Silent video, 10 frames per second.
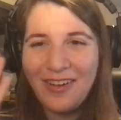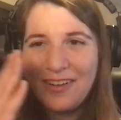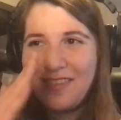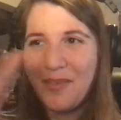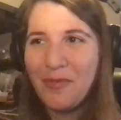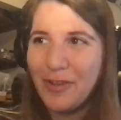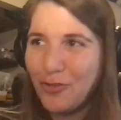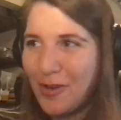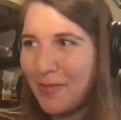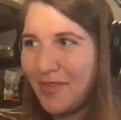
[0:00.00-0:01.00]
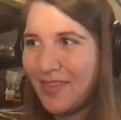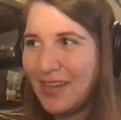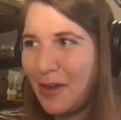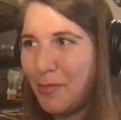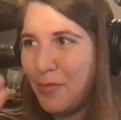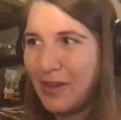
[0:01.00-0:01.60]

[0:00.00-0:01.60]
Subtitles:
on some of your trips, moving